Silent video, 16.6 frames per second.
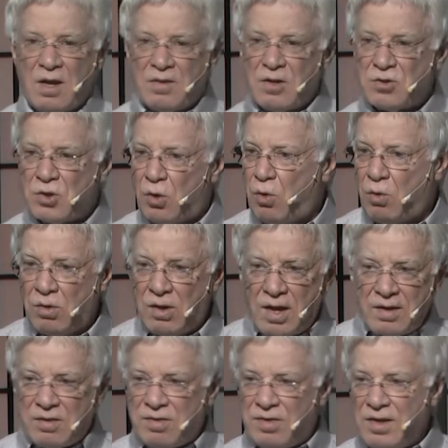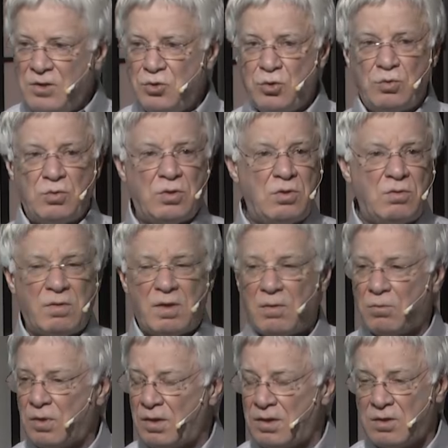there's a whole lot of things you do
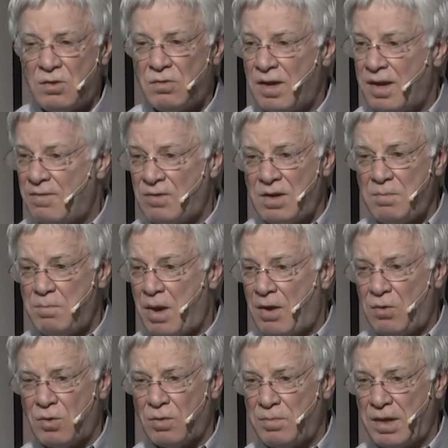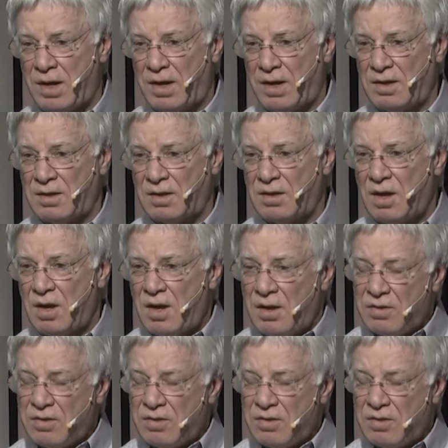that really don't have any power behind it.